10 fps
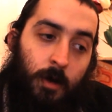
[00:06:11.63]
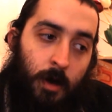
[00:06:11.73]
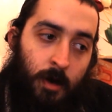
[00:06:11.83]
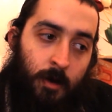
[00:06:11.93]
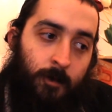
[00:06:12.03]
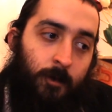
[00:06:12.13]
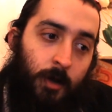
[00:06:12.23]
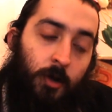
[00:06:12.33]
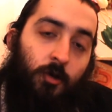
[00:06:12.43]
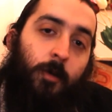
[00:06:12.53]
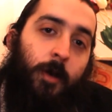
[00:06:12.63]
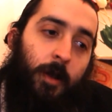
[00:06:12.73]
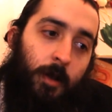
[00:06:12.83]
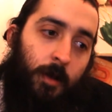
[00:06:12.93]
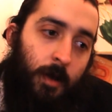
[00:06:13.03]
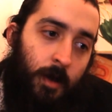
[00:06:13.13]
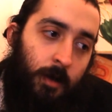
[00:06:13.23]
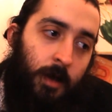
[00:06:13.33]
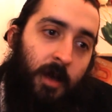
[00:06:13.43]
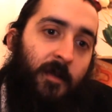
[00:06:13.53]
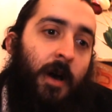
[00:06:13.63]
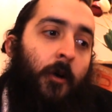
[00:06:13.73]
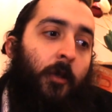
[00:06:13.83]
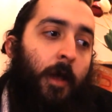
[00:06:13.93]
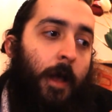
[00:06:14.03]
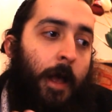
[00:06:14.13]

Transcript: um, distributed and gave out.